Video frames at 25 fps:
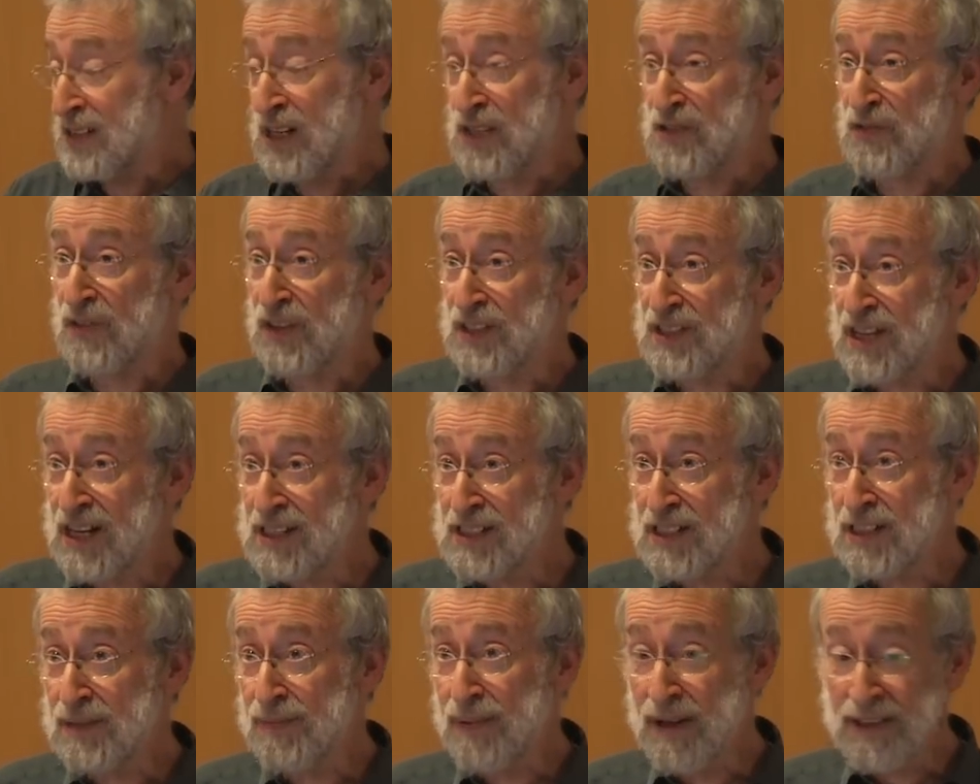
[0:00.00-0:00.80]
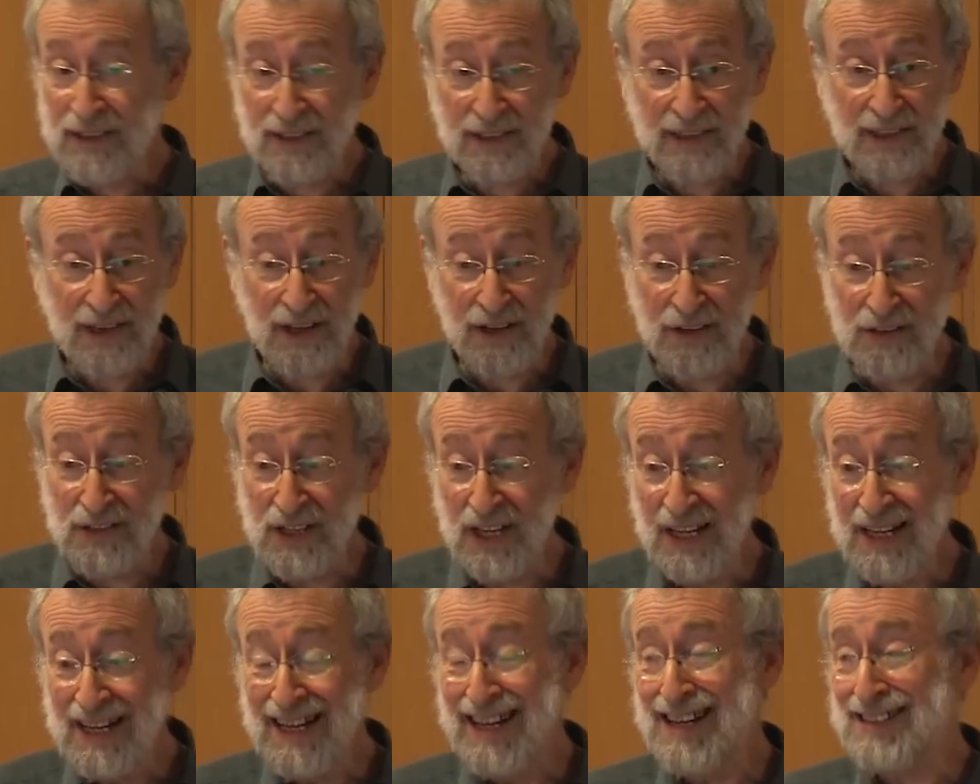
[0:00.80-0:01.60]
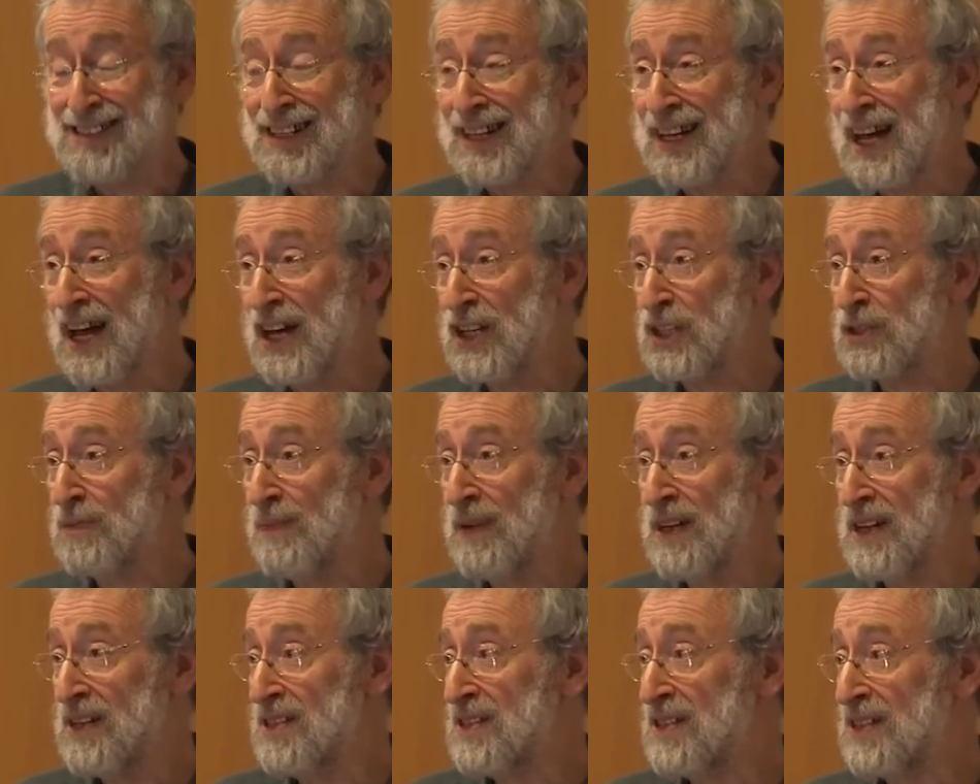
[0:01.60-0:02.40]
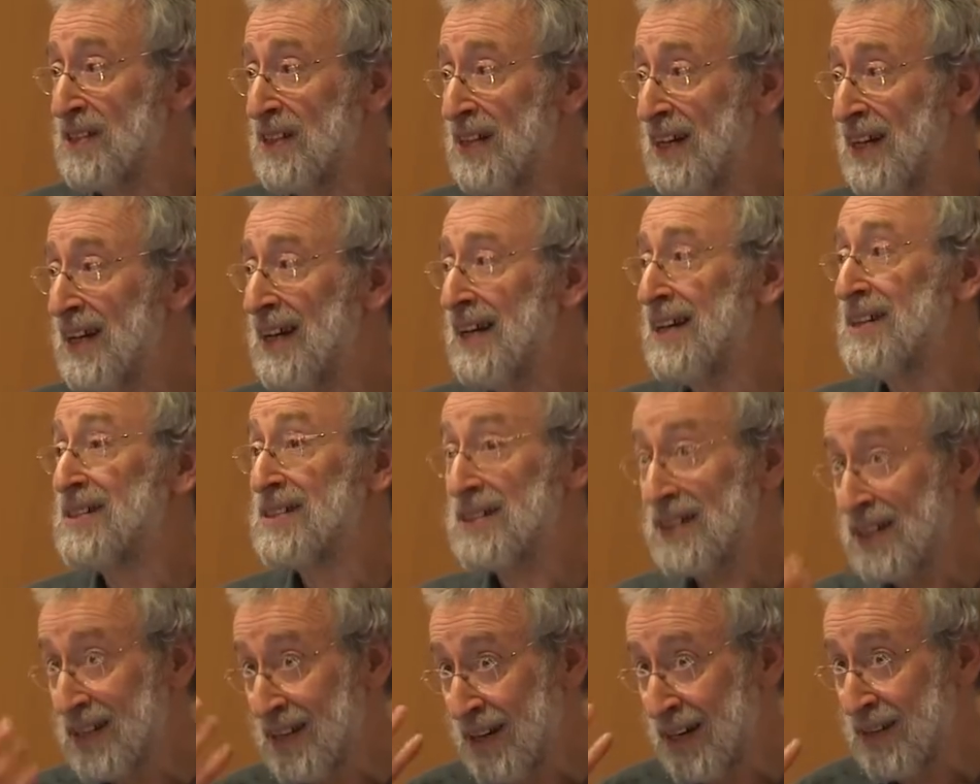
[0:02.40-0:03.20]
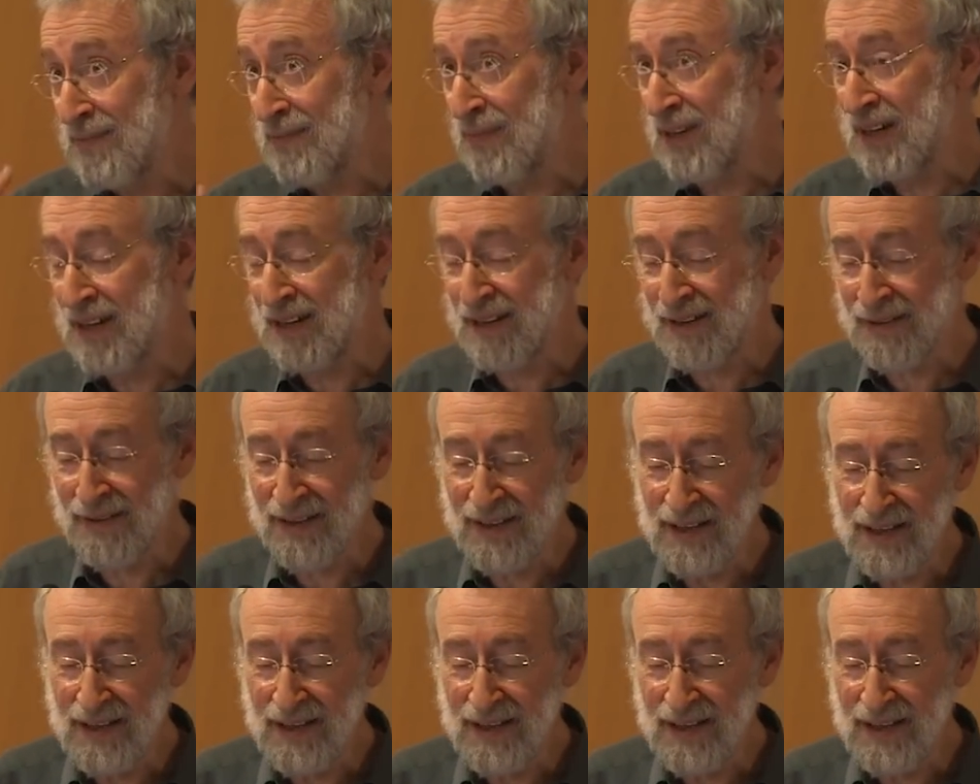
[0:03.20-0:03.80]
for a data-dependent load is a cache miss. It's a nightmare.